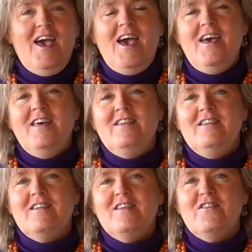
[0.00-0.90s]

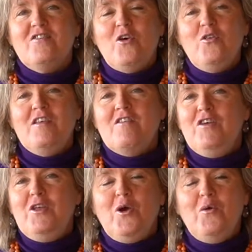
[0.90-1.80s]
And so this
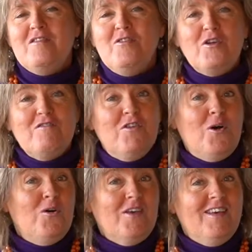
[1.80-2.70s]
video is not a
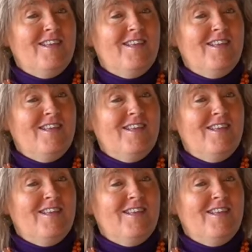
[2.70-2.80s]
vlog,